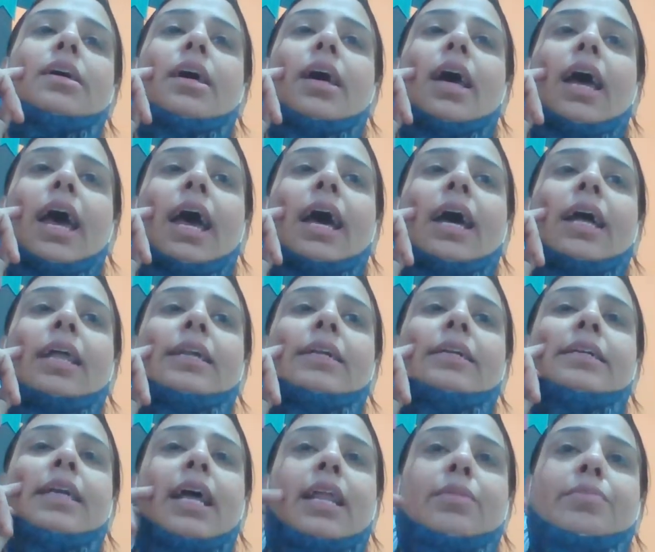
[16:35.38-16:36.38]

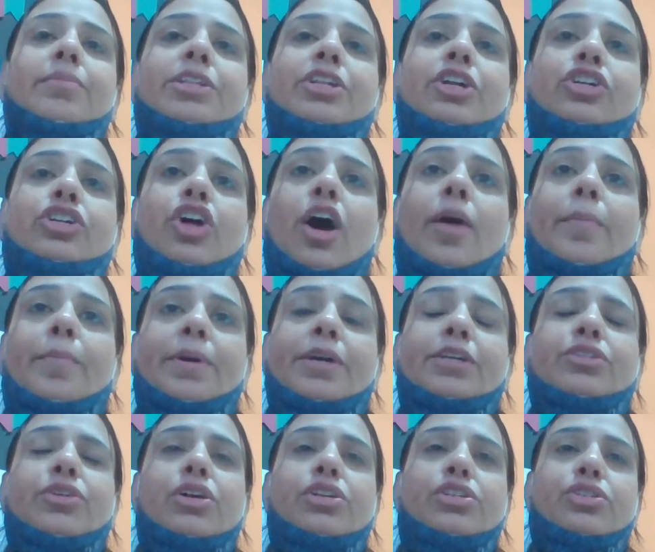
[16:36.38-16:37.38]
and tell me the
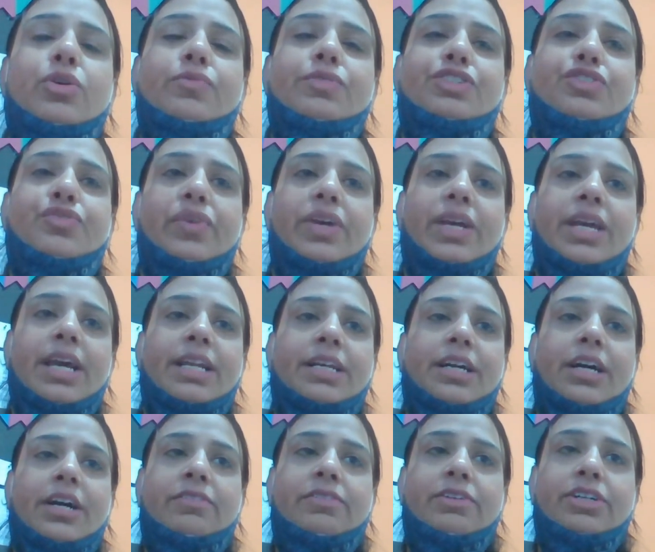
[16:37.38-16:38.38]
topics also which we can
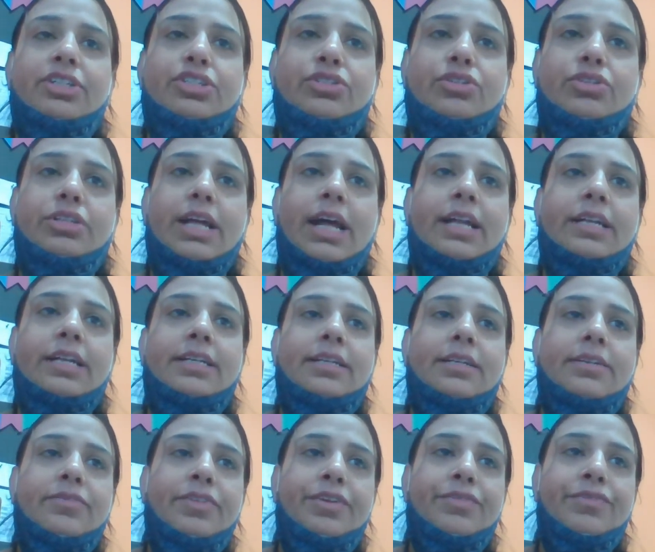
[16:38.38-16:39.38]
cover, so that
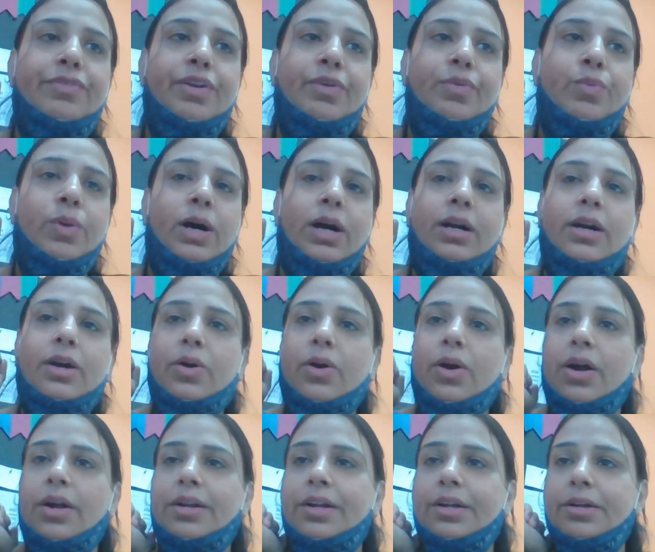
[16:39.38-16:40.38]
we will work
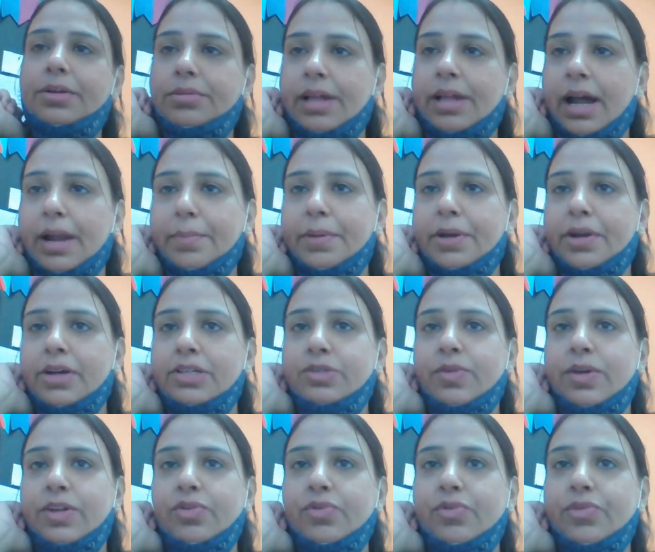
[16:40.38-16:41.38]
according to that, because
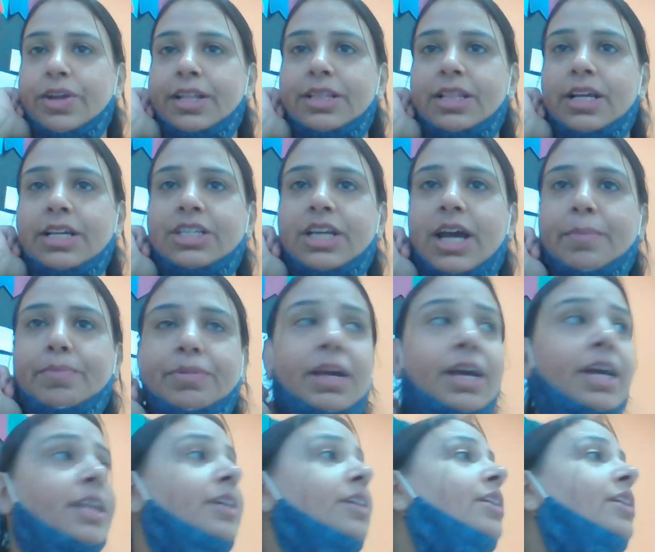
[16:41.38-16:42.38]
when you read the chapter,